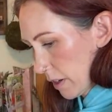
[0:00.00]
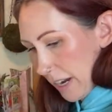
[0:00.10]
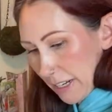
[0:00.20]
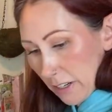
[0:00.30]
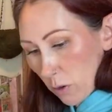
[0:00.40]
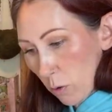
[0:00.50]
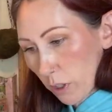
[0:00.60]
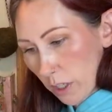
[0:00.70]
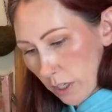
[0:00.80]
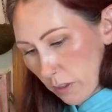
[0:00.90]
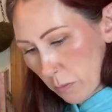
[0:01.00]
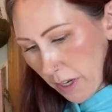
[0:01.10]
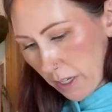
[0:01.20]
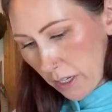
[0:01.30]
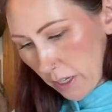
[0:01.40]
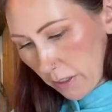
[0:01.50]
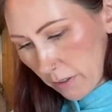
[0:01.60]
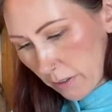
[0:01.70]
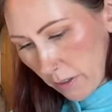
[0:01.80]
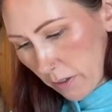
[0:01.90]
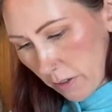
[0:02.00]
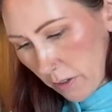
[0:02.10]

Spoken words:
I need to organize my inks